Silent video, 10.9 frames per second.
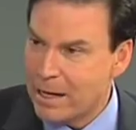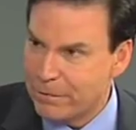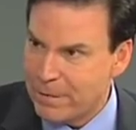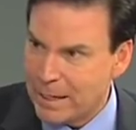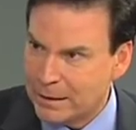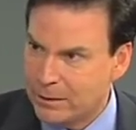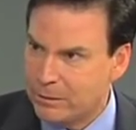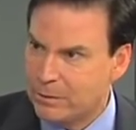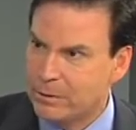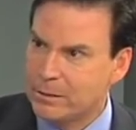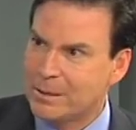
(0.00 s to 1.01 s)
effective.
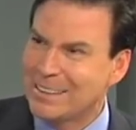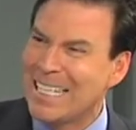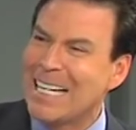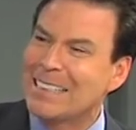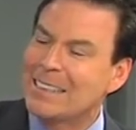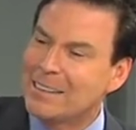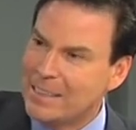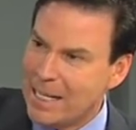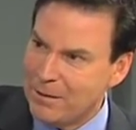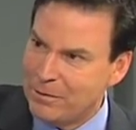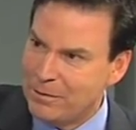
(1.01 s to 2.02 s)
It's not
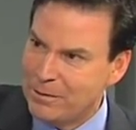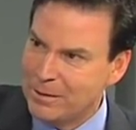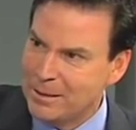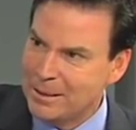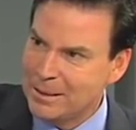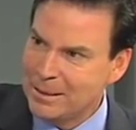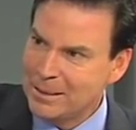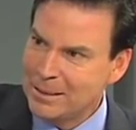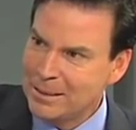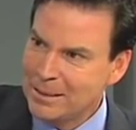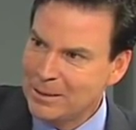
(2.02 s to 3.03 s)
safe.
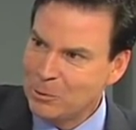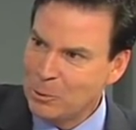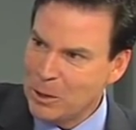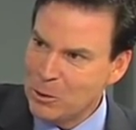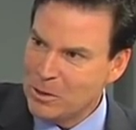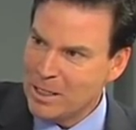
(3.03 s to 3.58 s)
What do you say?